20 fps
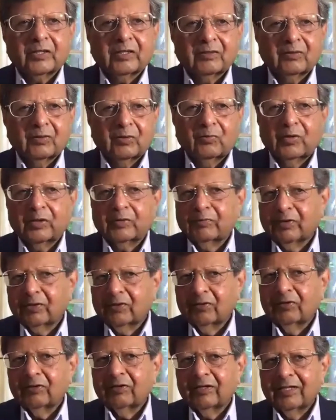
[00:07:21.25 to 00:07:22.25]
or what we
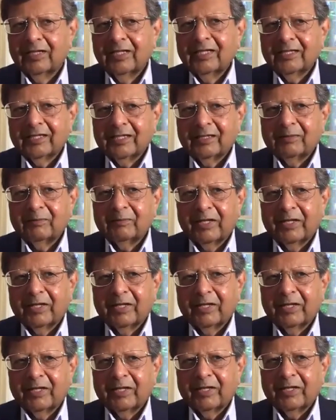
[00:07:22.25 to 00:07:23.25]
call in
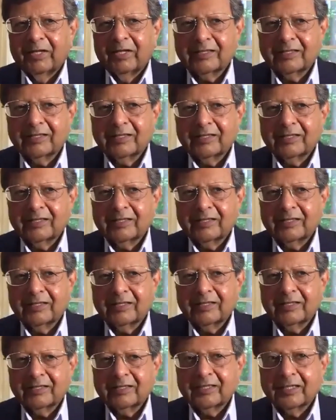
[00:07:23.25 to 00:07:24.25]
manufacturing Six
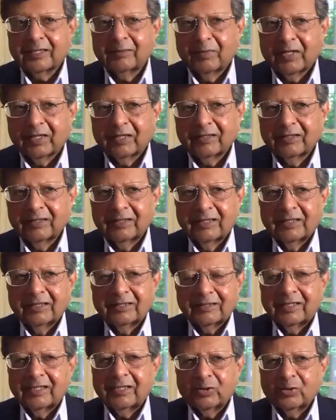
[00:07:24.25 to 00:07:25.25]
Sigma. There
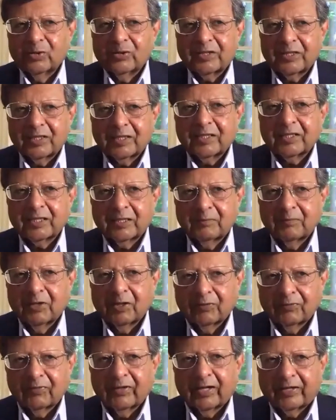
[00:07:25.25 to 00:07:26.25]
is no Six Sigma
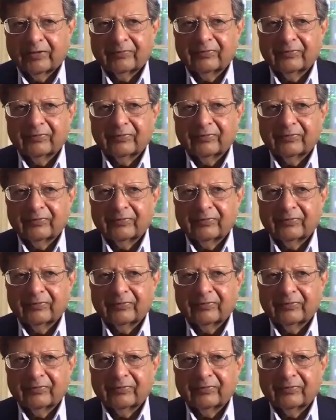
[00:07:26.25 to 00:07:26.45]
of life.